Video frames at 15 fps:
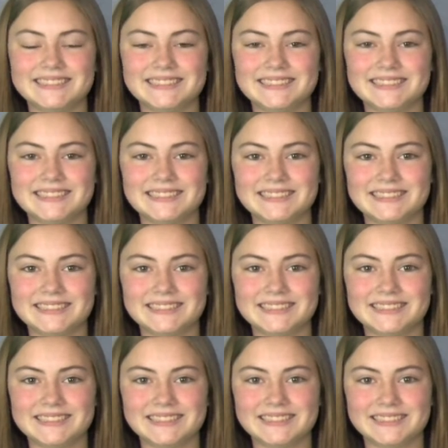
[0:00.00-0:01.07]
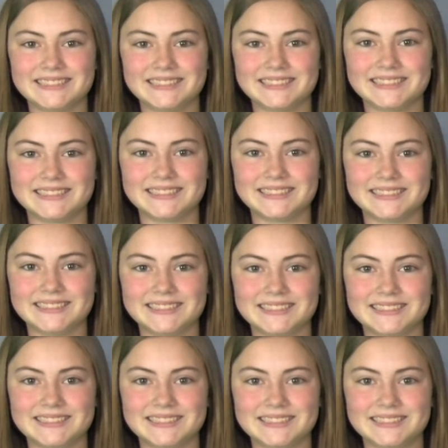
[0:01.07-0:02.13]

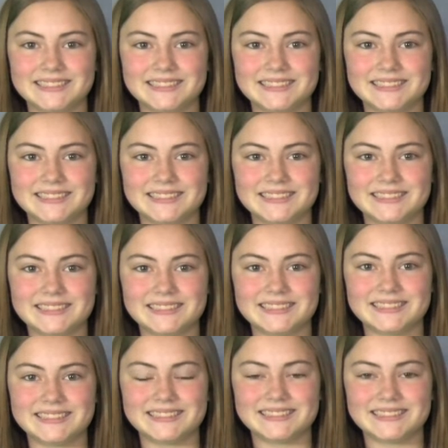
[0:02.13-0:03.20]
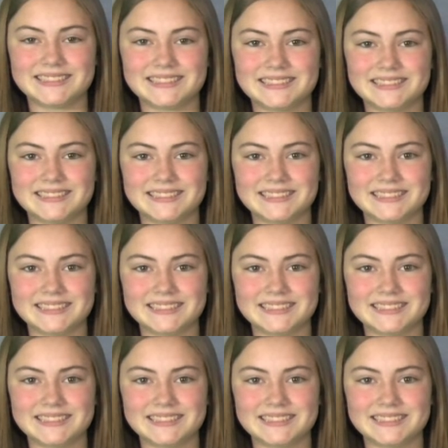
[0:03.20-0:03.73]
(silent)